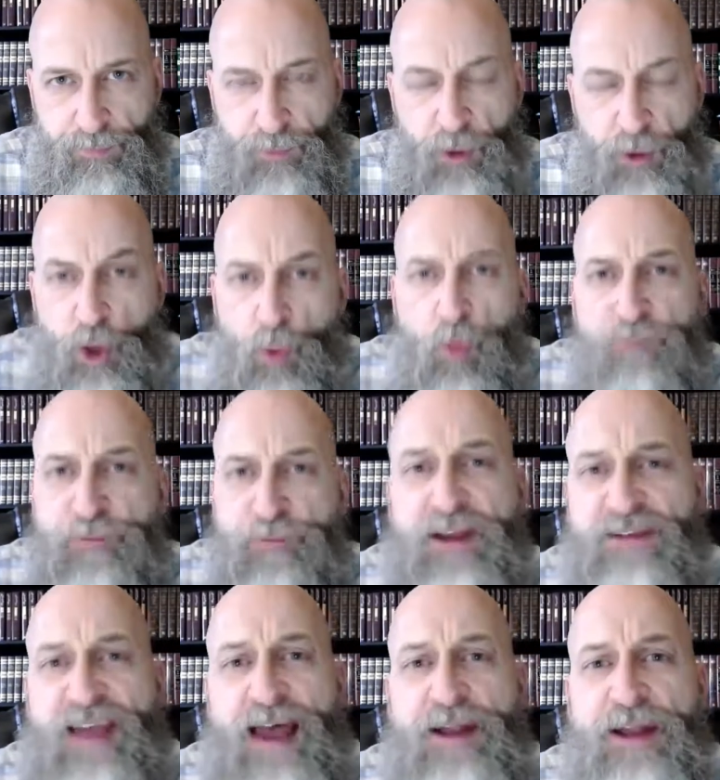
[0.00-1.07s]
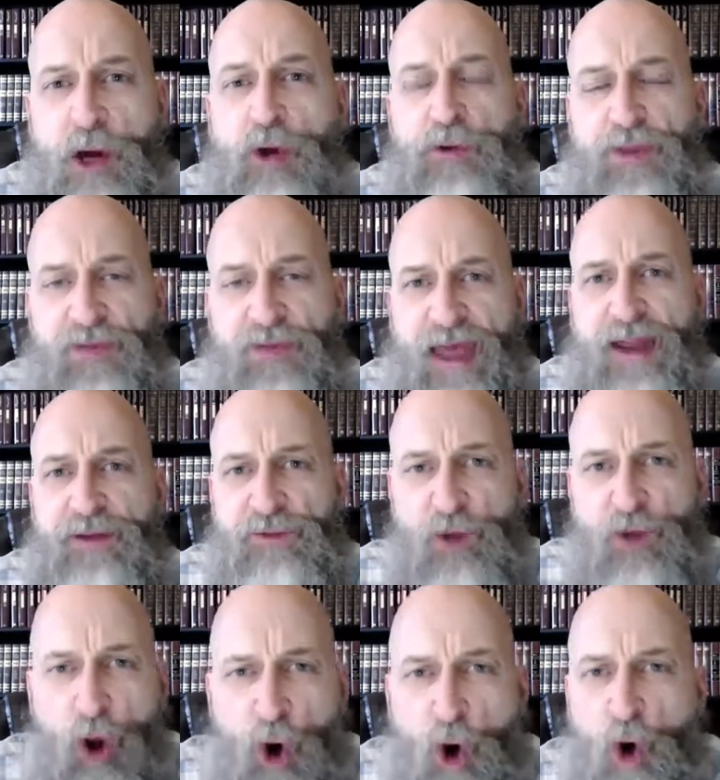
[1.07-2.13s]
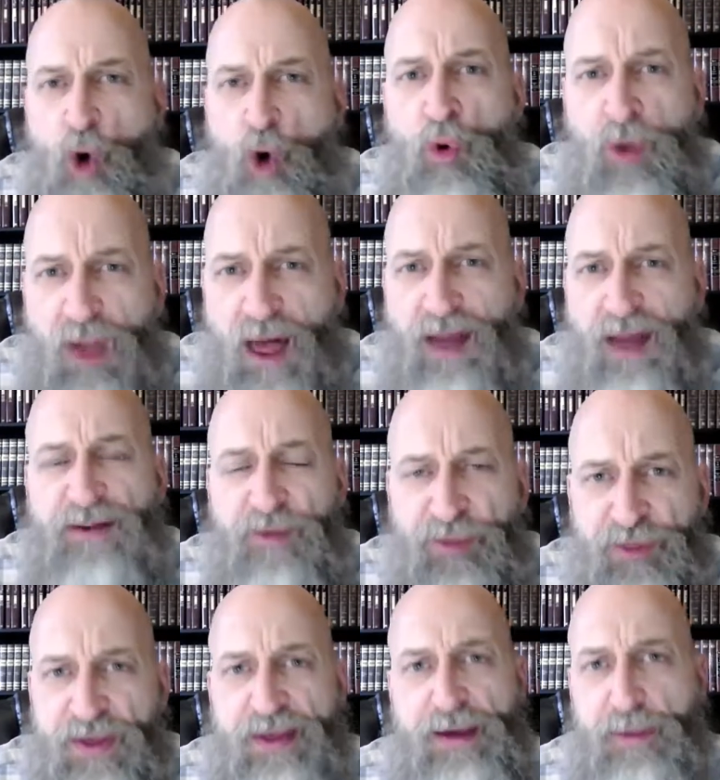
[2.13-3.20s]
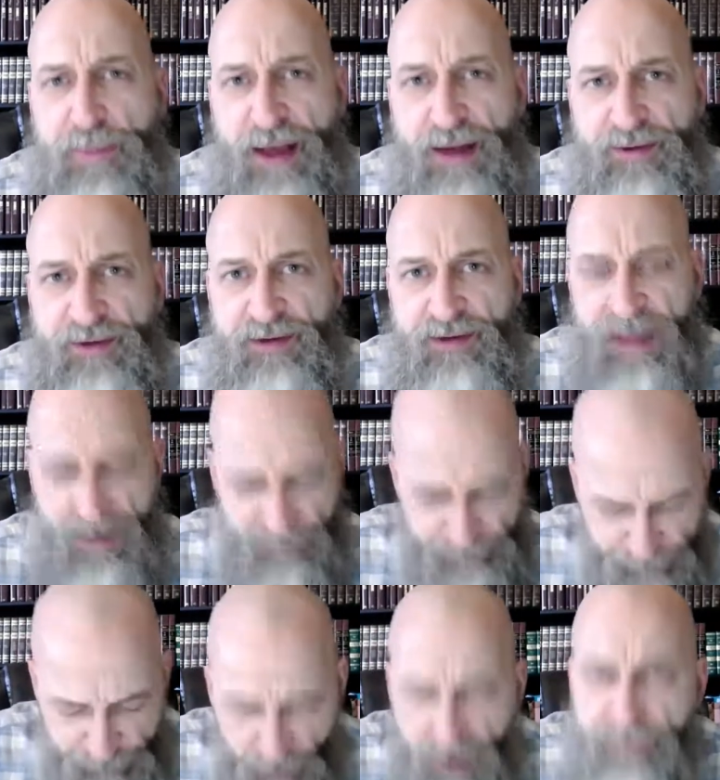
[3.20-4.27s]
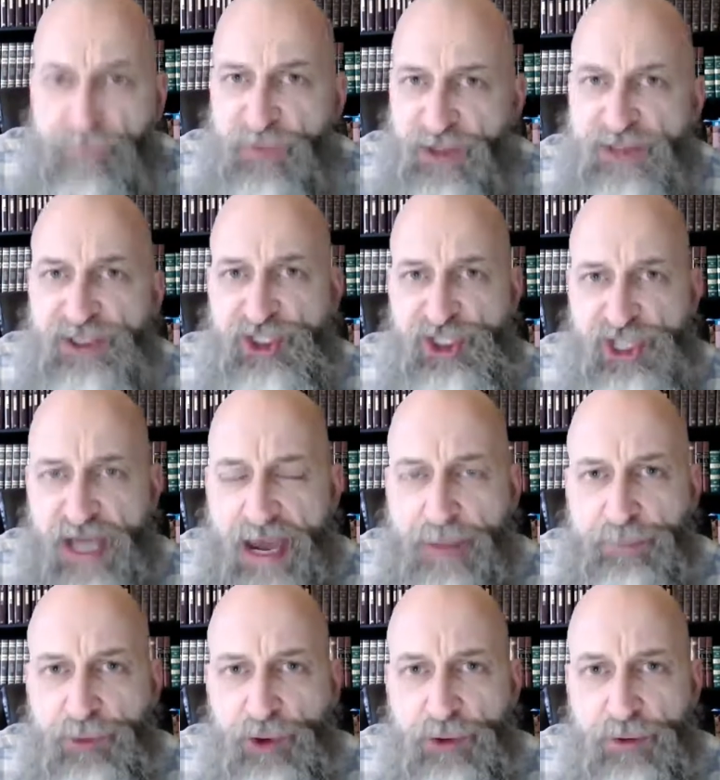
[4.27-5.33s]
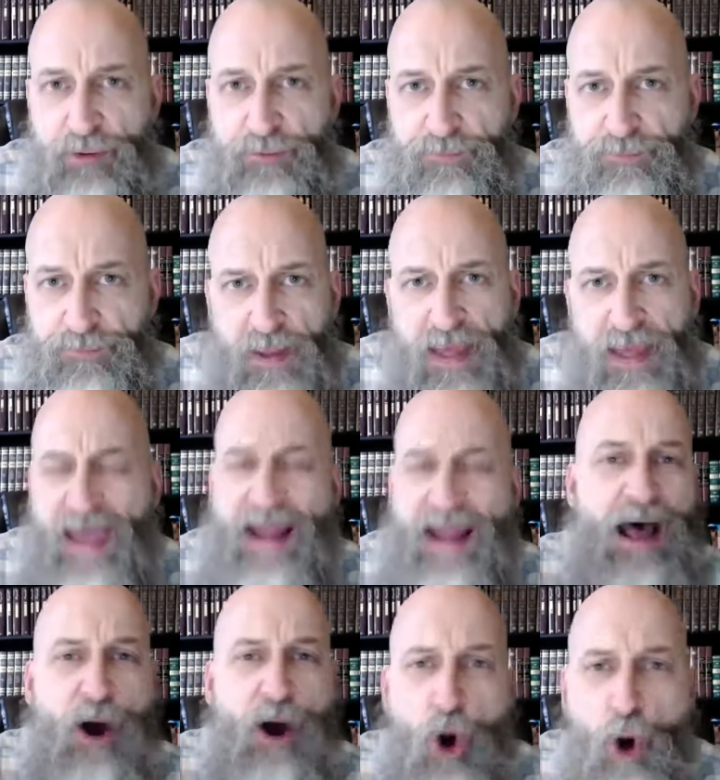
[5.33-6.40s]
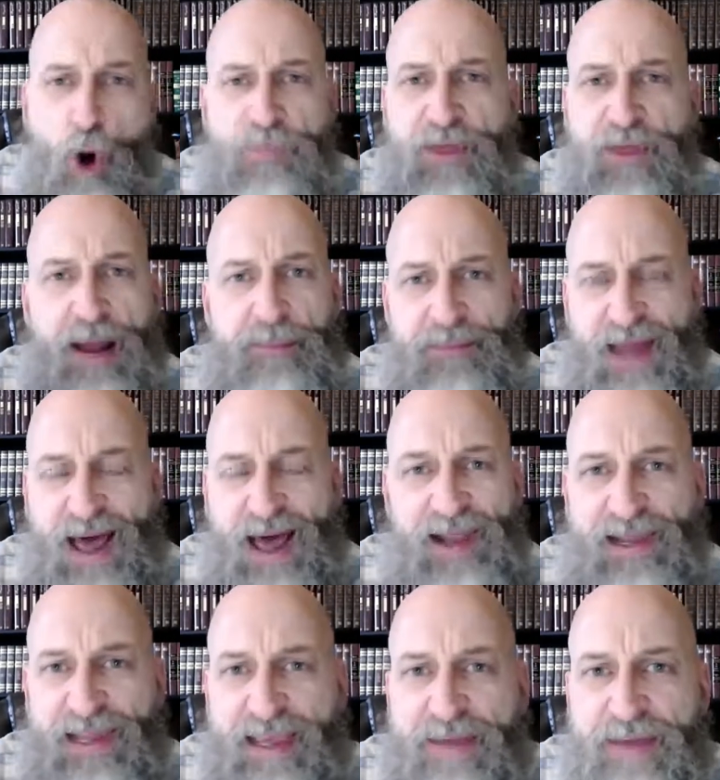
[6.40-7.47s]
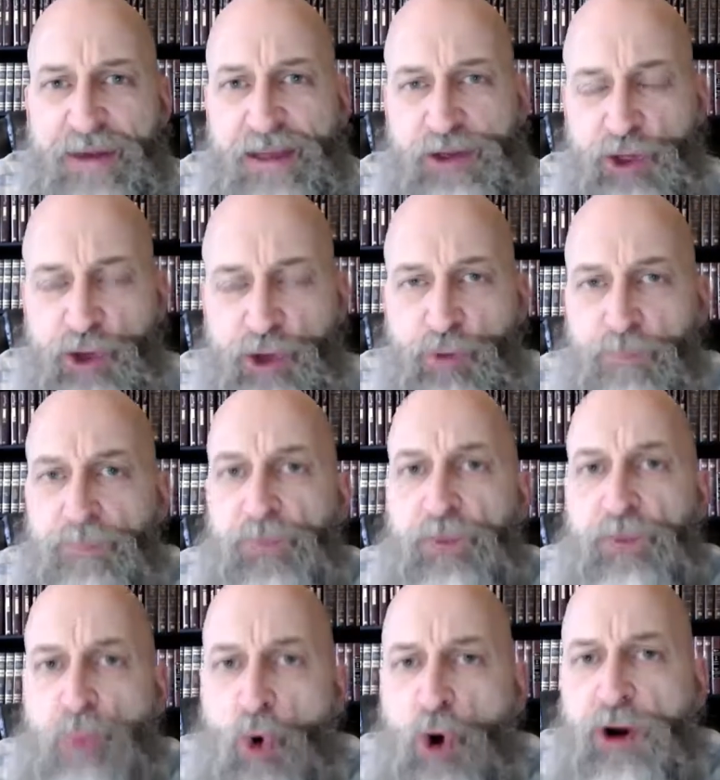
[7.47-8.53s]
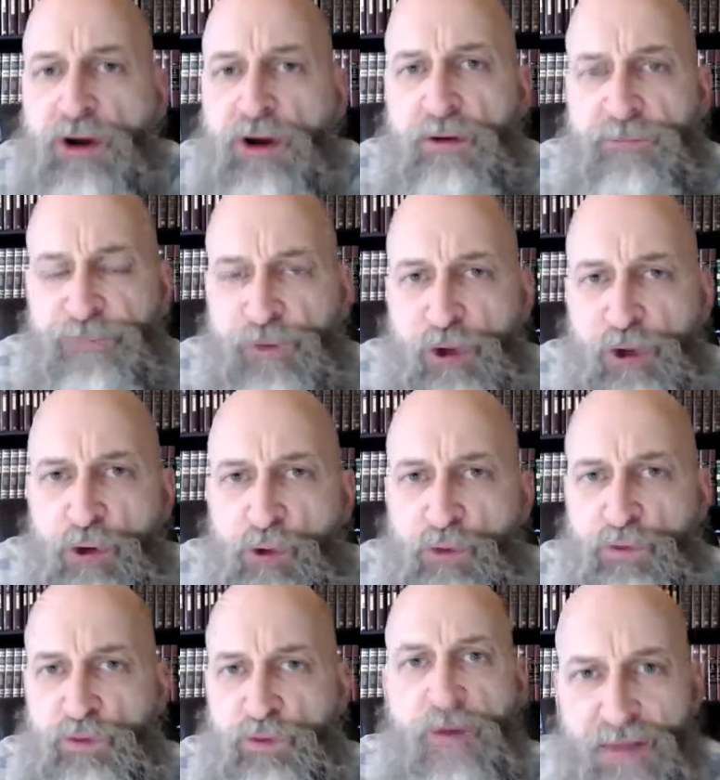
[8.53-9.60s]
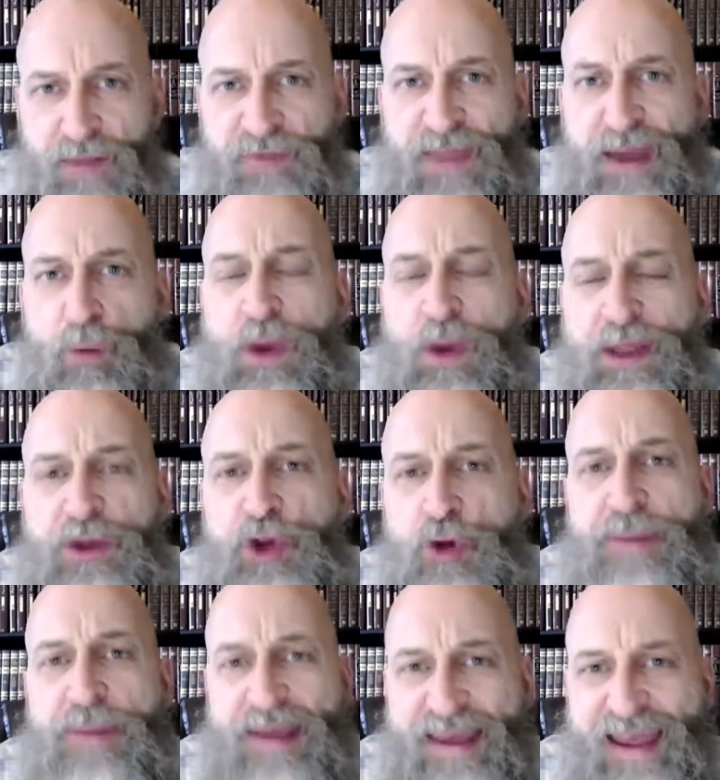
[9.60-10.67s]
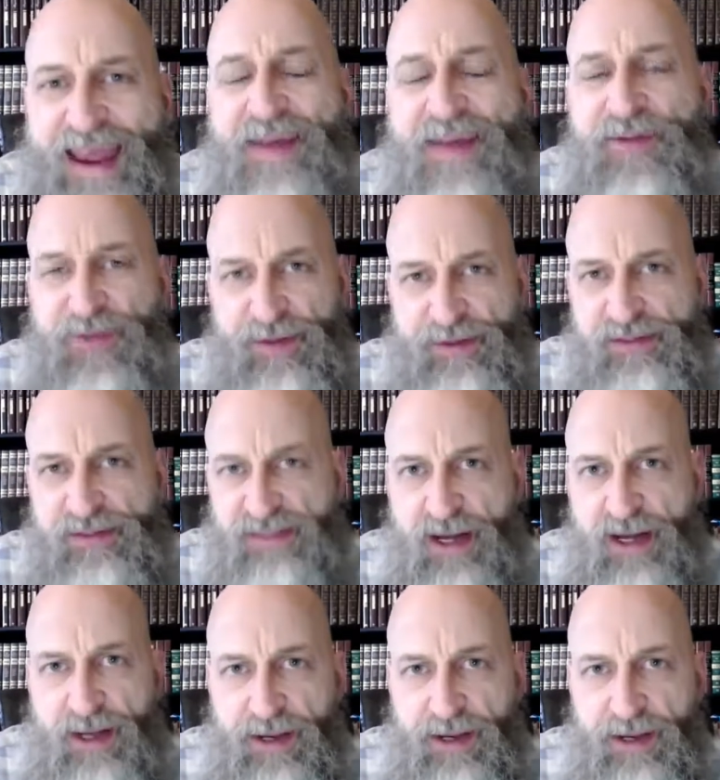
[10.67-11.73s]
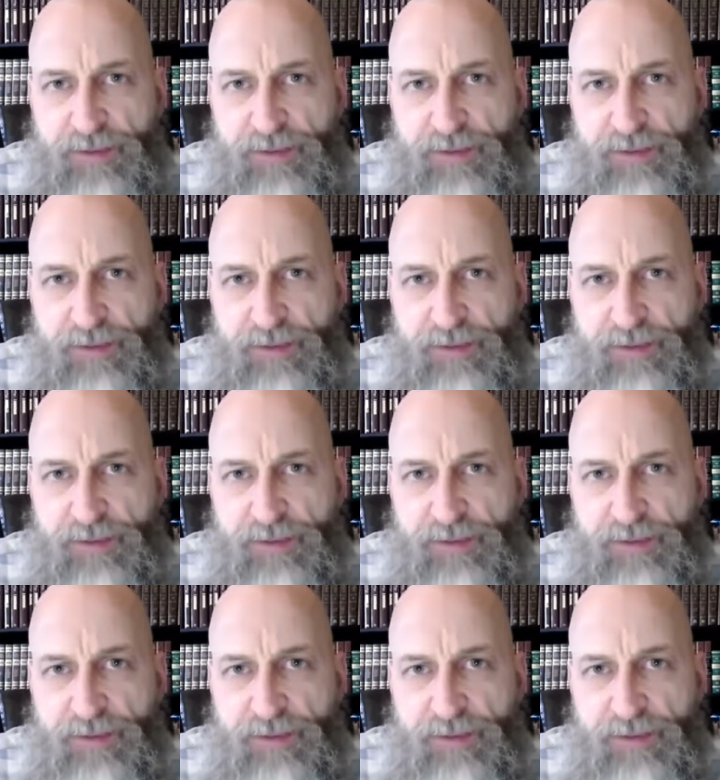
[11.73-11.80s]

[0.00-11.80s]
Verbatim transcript: Well, friends, I know that that is a whole lot to think about today from this chapter. And I hope that I'm not leaving you more confused than when you began this study.